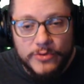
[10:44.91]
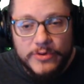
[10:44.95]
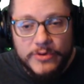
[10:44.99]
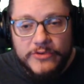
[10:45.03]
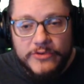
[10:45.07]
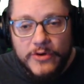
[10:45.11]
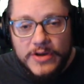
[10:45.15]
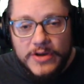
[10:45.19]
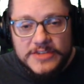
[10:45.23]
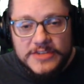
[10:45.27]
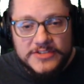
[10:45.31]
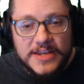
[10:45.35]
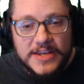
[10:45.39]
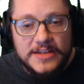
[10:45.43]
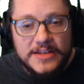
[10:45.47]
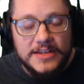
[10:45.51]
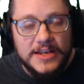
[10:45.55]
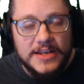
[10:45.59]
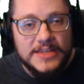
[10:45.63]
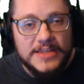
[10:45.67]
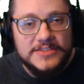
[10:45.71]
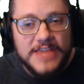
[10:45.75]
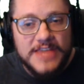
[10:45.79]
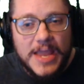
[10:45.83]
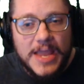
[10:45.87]
we've already seen an
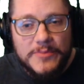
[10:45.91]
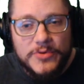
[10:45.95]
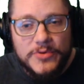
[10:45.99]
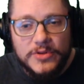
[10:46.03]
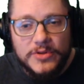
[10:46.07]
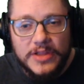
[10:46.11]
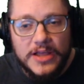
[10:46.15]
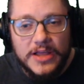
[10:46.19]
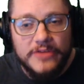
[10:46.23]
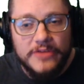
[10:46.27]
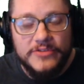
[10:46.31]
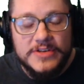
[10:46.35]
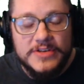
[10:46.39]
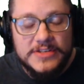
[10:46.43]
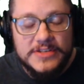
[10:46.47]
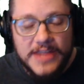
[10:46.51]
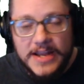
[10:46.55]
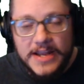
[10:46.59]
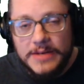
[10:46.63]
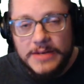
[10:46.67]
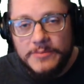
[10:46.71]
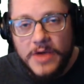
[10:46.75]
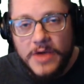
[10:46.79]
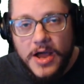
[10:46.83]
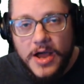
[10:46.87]
example of
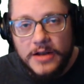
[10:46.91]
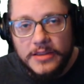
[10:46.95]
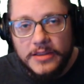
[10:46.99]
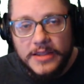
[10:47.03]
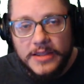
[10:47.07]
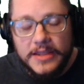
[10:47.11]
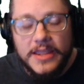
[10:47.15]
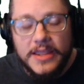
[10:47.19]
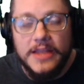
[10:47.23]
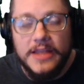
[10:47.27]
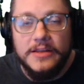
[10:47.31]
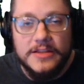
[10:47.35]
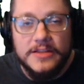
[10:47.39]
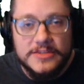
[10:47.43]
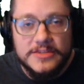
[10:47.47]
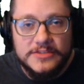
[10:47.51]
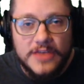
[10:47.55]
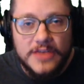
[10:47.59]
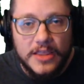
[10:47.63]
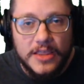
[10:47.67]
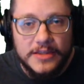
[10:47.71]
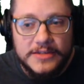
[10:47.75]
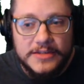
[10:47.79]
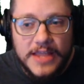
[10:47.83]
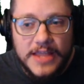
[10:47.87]
data modeling and
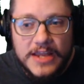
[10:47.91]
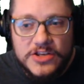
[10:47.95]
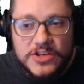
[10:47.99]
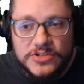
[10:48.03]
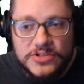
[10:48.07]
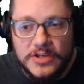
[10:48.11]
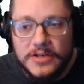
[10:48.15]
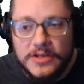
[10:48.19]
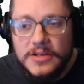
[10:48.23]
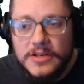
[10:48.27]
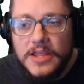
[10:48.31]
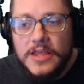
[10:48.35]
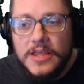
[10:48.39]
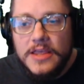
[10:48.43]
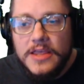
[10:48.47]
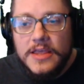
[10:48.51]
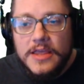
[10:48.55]
consolidation